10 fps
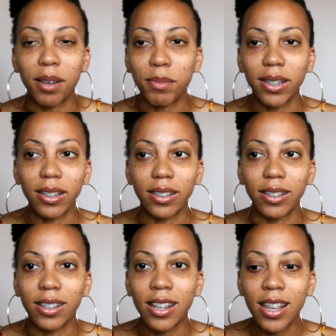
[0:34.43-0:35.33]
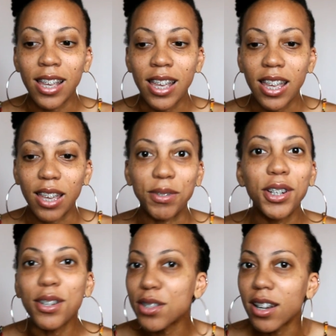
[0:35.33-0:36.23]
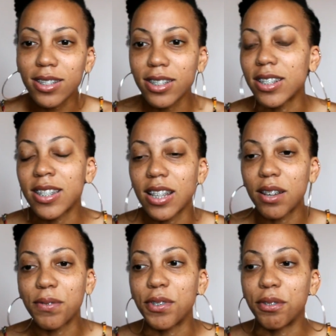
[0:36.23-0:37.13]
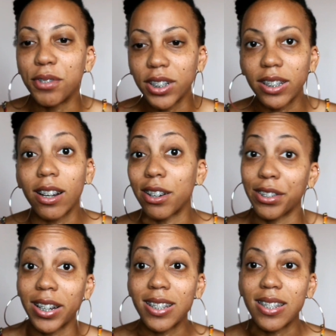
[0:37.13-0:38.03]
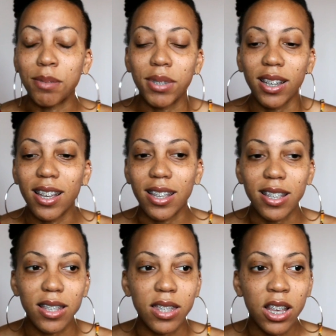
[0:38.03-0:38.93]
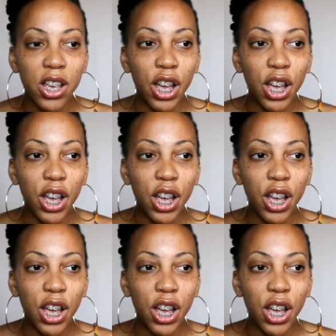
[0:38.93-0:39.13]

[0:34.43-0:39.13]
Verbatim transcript: I mean, if you don't talk to yourself, you really are crazy because